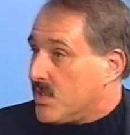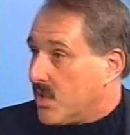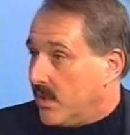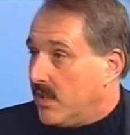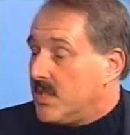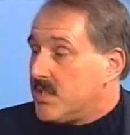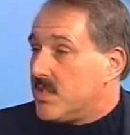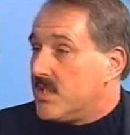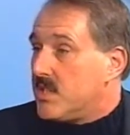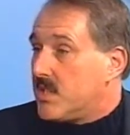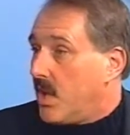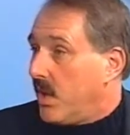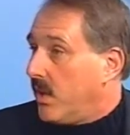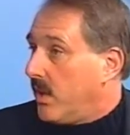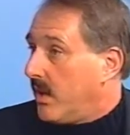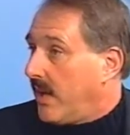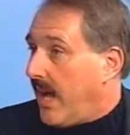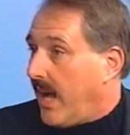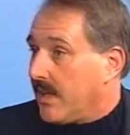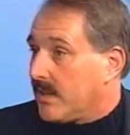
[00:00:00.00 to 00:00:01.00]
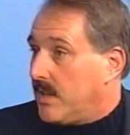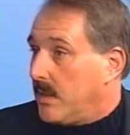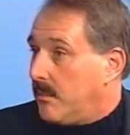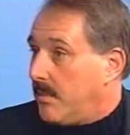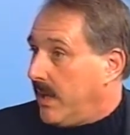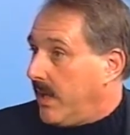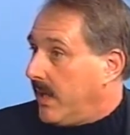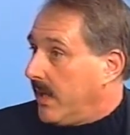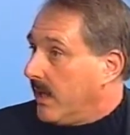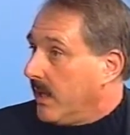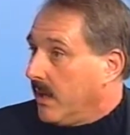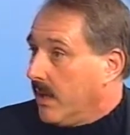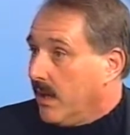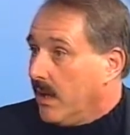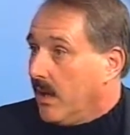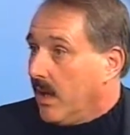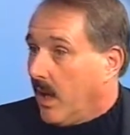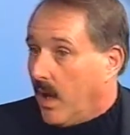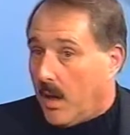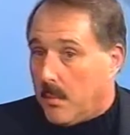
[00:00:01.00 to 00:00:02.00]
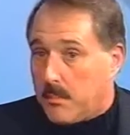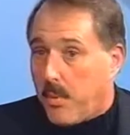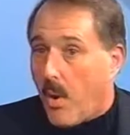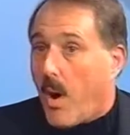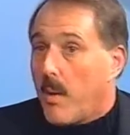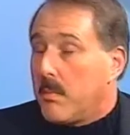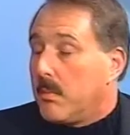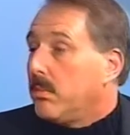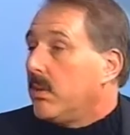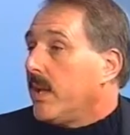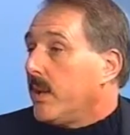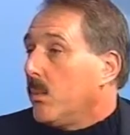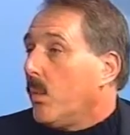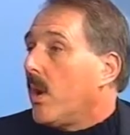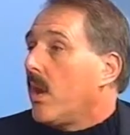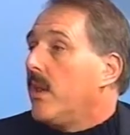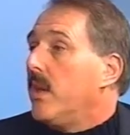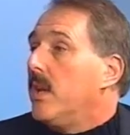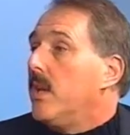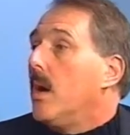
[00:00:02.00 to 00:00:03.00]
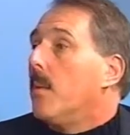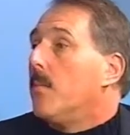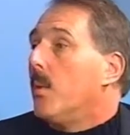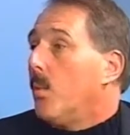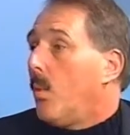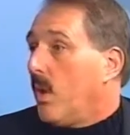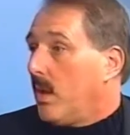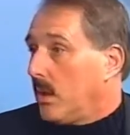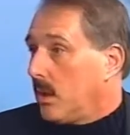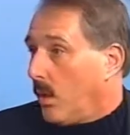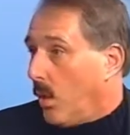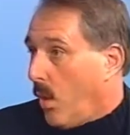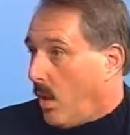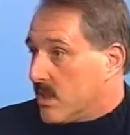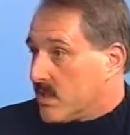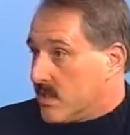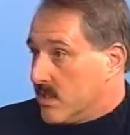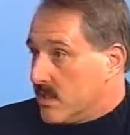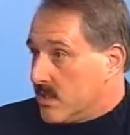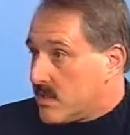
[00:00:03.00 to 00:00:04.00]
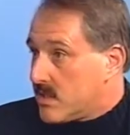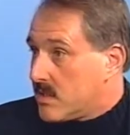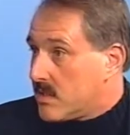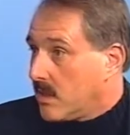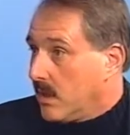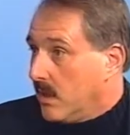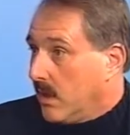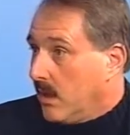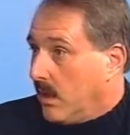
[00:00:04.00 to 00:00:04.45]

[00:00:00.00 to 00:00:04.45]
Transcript: So this is turning out to be uh, probably one of the number one losses.